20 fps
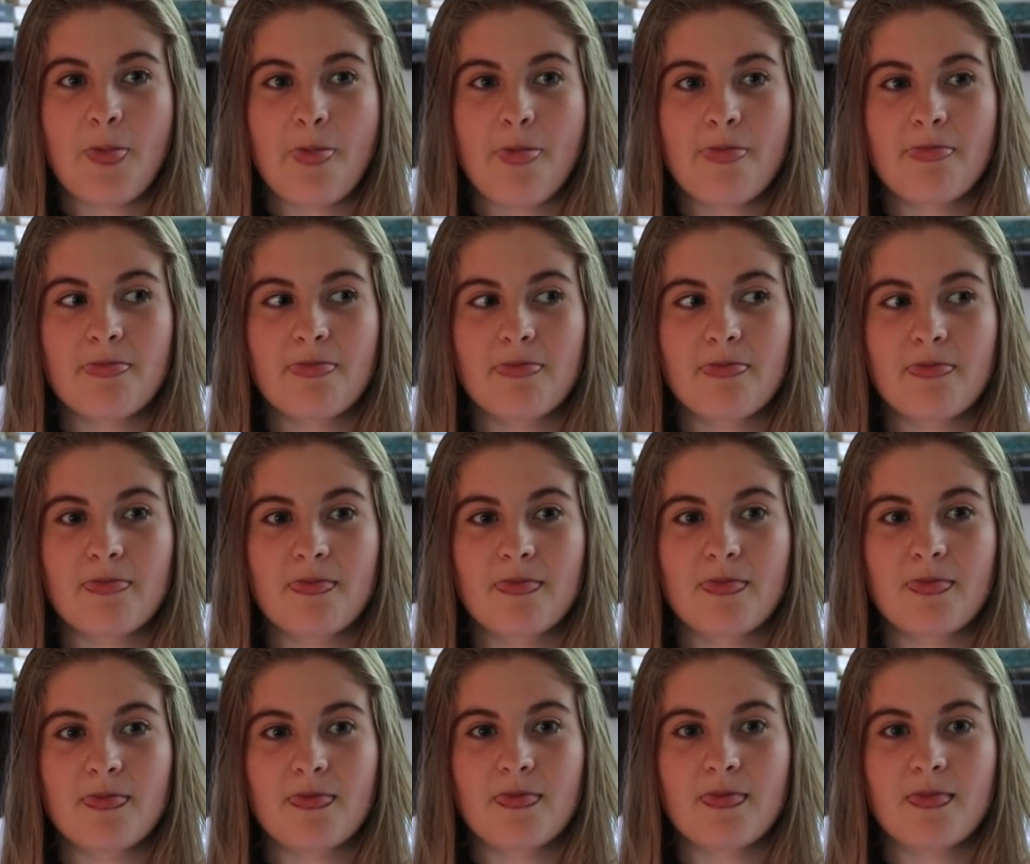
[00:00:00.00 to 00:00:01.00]

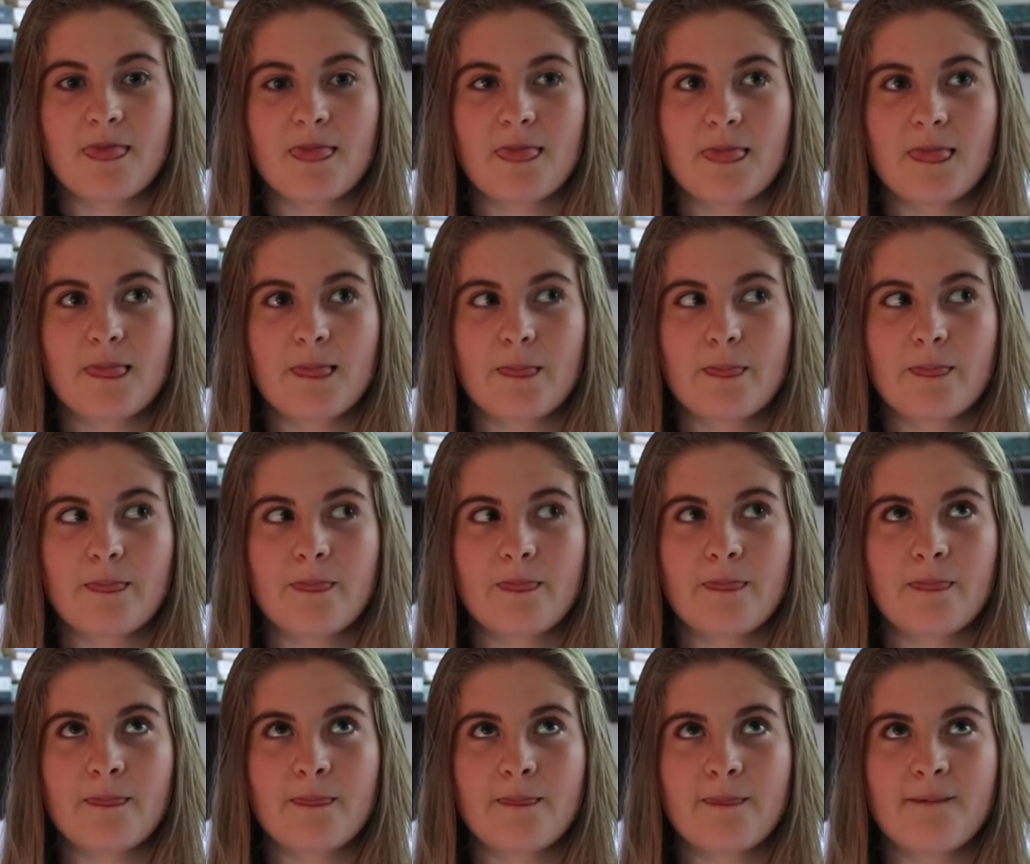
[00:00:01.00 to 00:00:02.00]

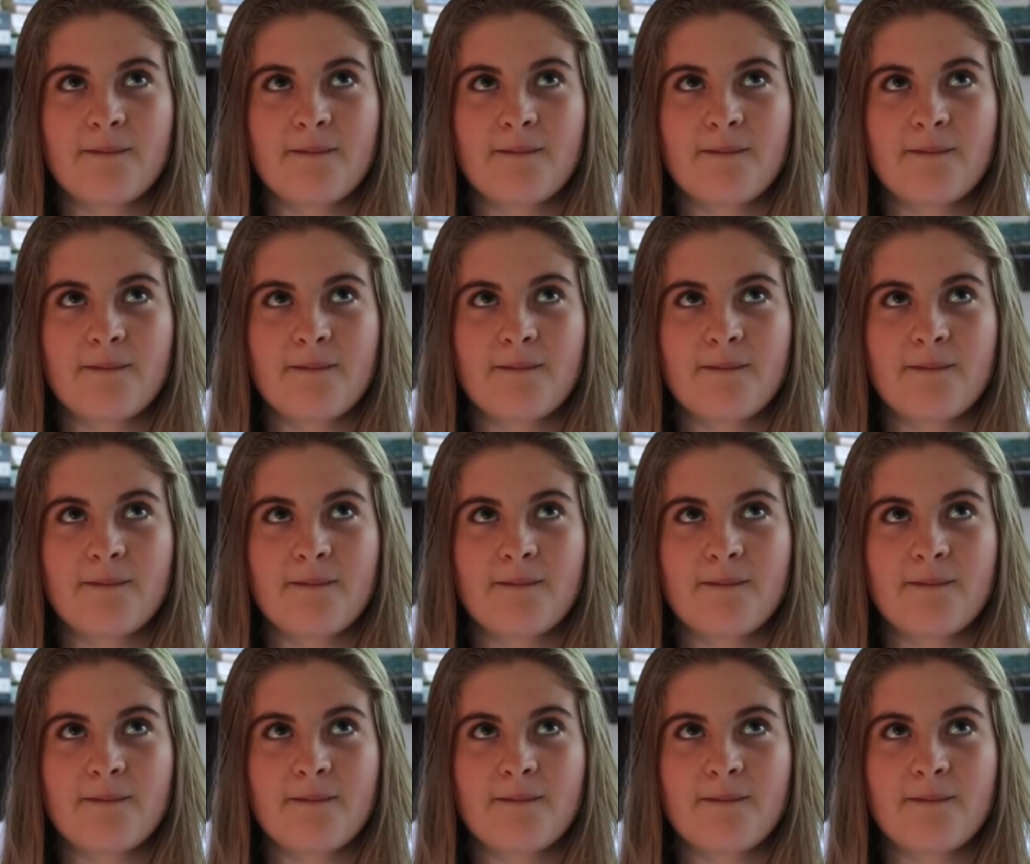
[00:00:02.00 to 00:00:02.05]
(silence)